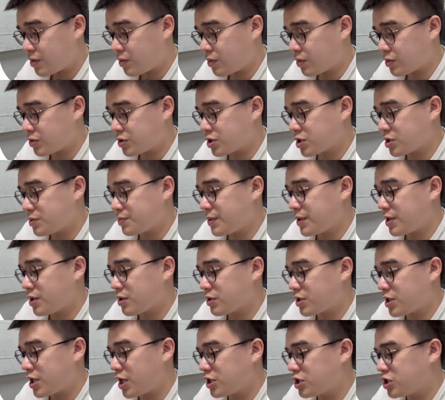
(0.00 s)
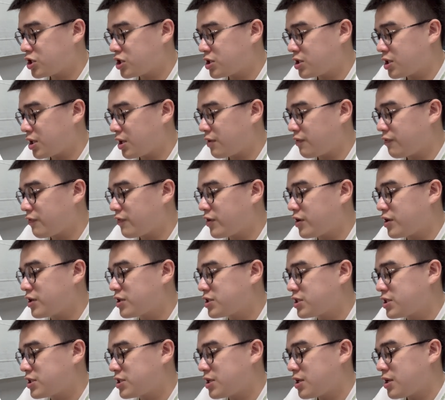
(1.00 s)
would just be your tangent
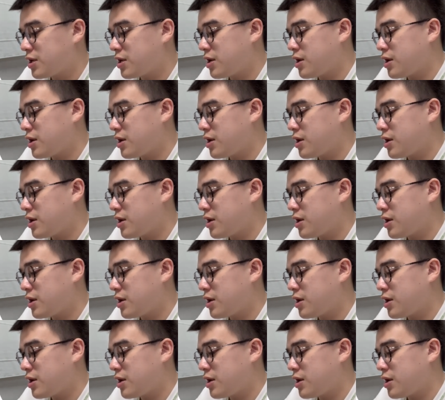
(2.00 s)
inverse